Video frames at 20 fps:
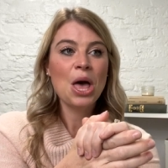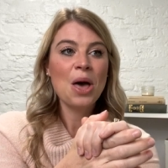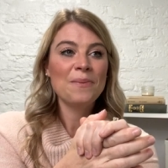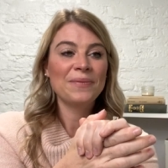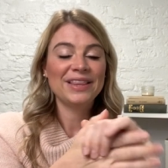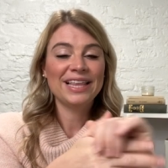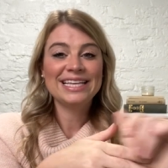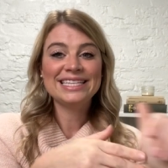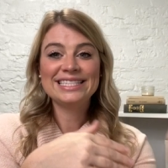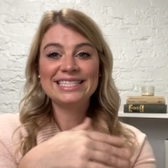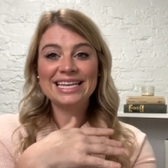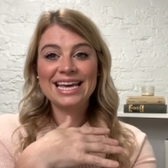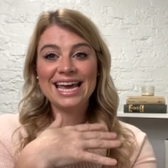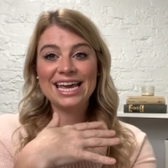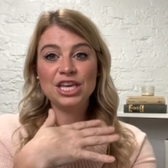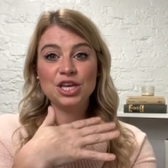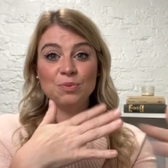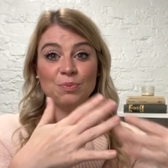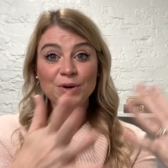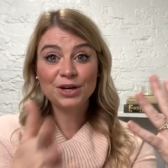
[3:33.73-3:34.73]
Let's say
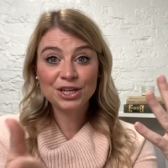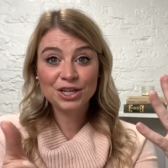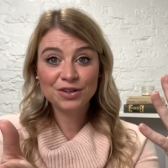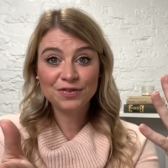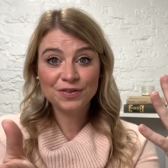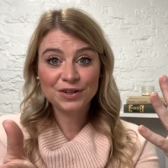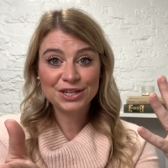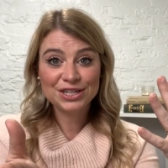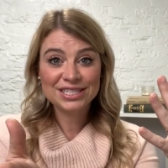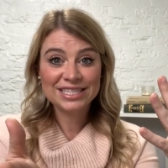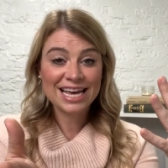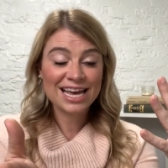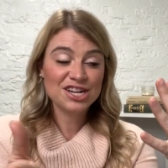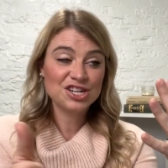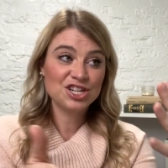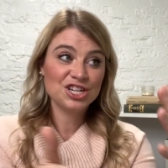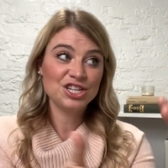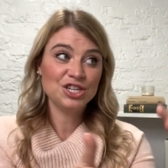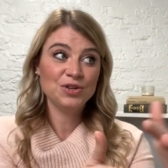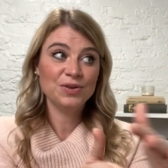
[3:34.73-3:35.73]
you book your first
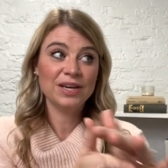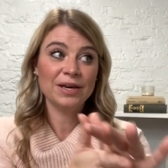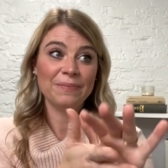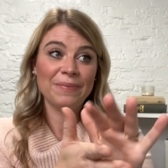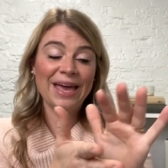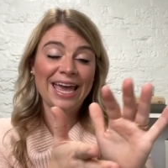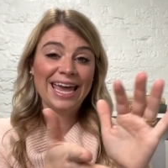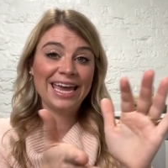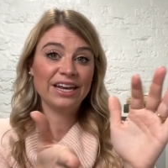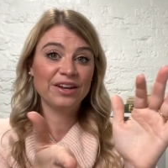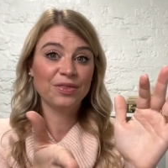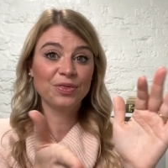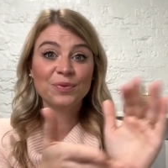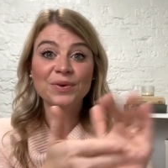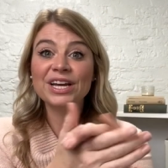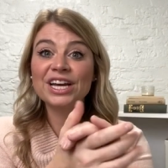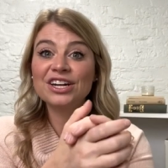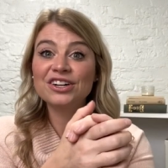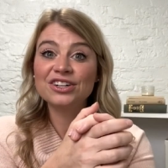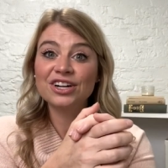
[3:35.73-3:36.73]
session, you get paid
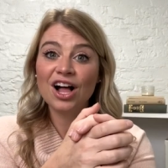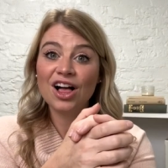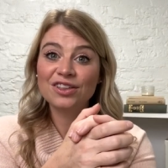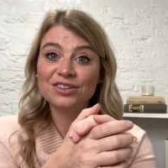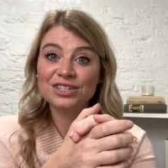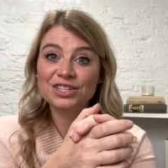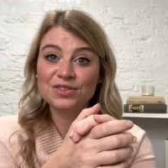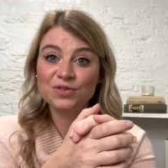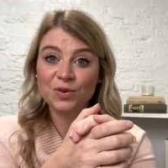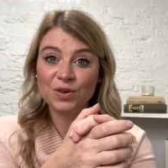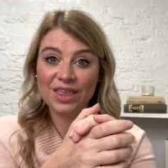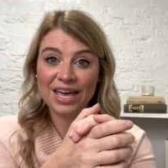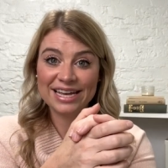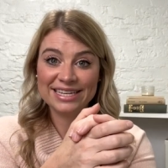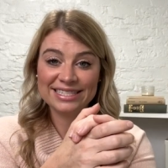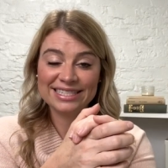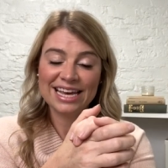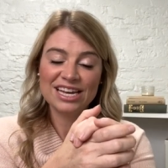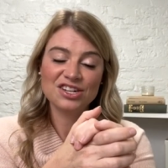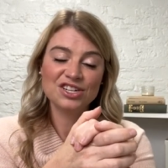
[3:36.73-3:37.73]
$300 for
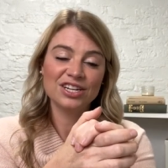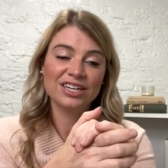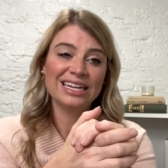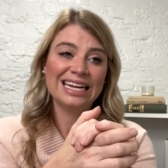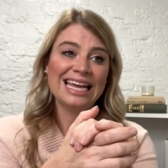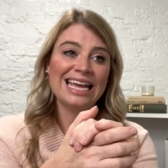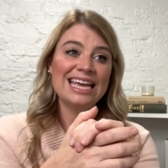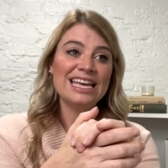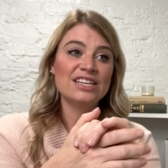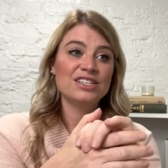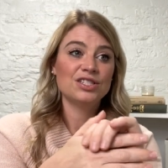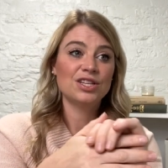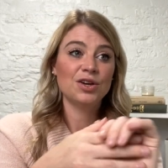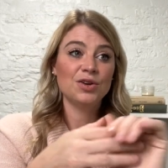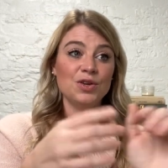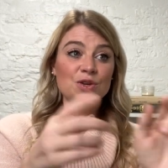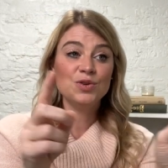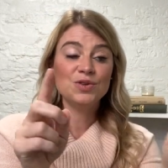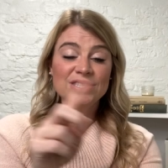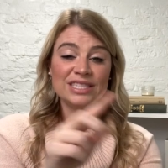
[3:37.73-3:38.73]
that session. So
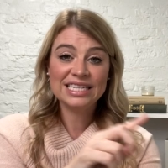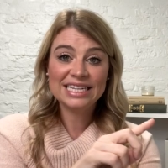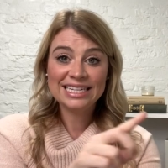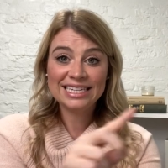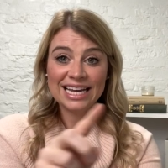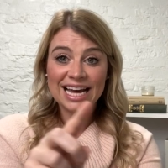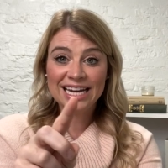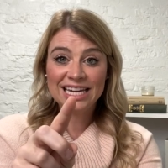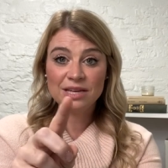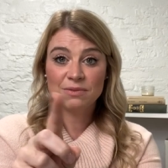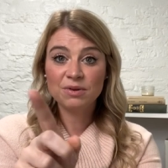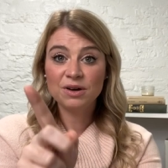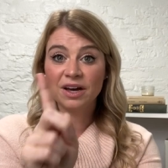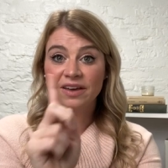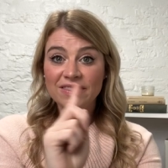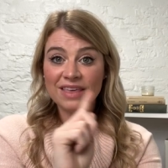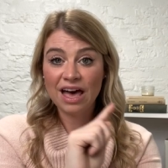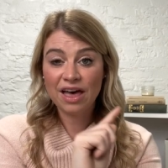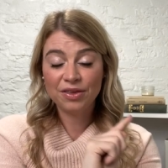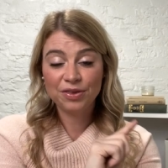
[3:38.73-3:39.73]
you see in Honeybook
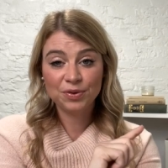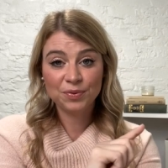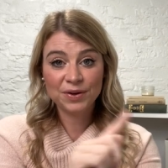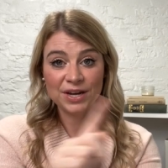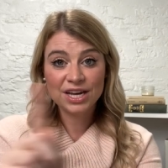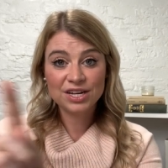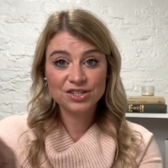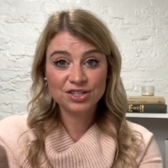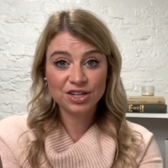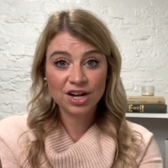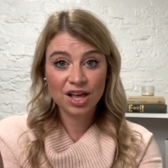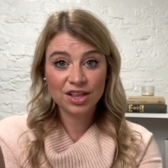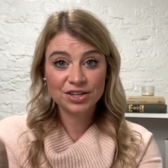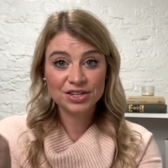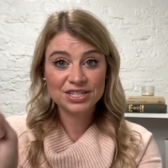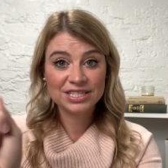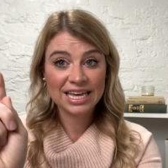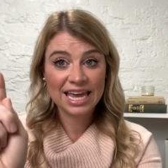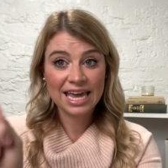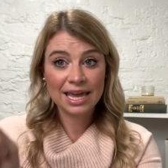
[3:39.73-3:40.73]
that
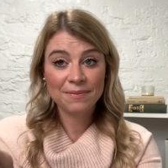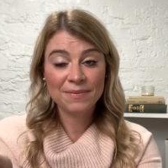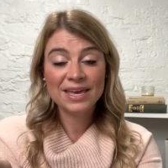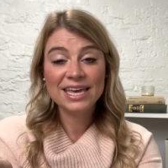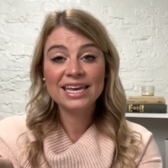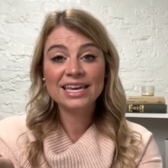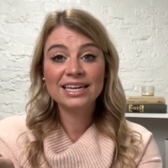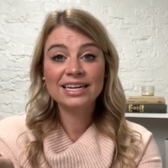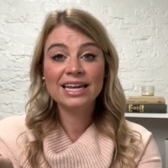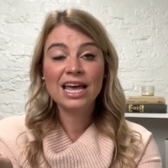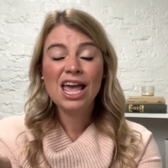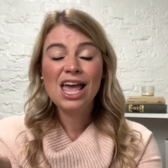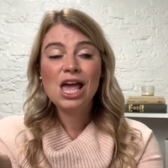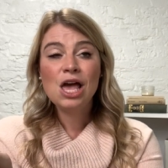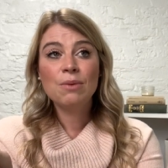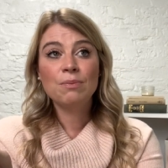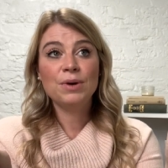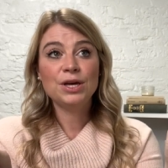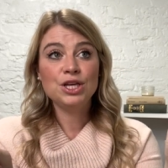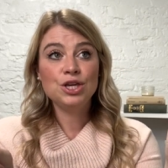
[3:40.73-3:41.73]
$300 came in,
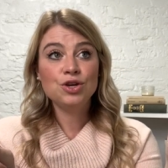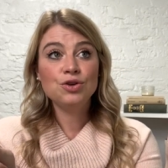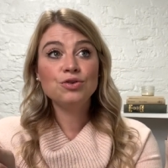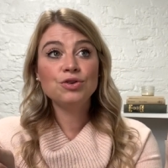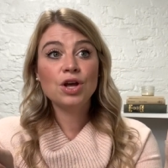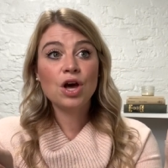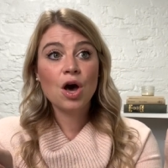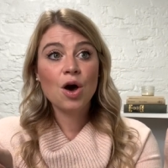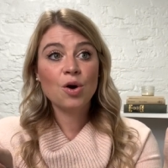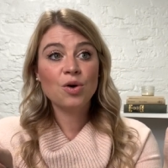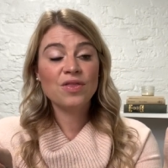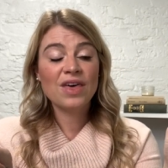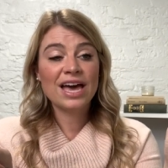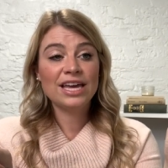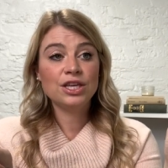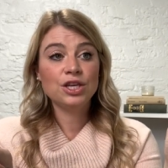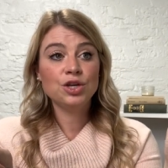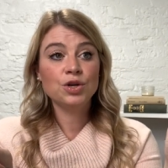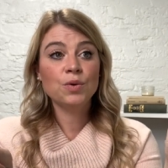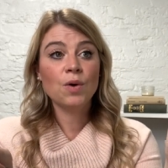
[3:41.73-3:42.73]
but you know that
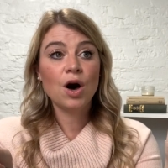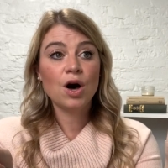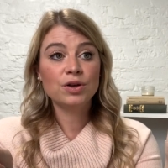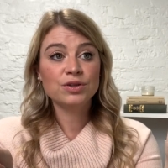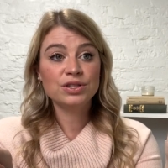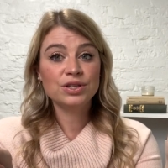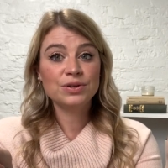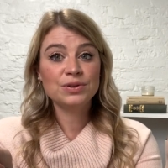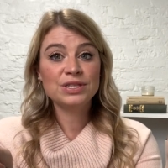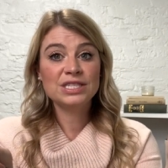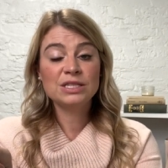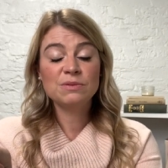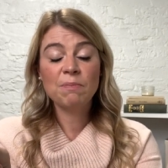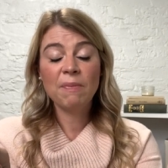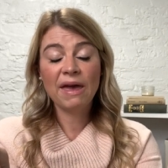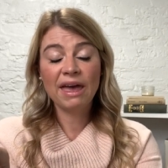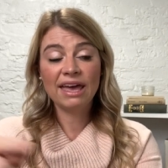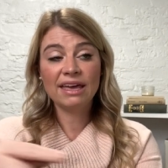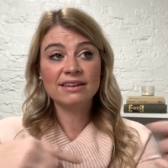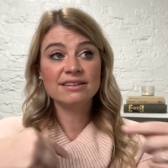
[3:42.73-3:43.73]
you also
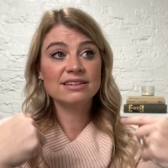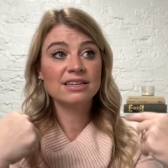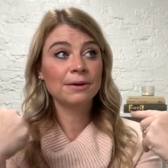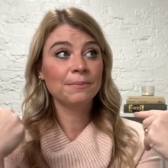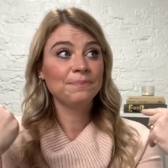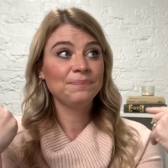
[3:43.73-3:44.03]
spent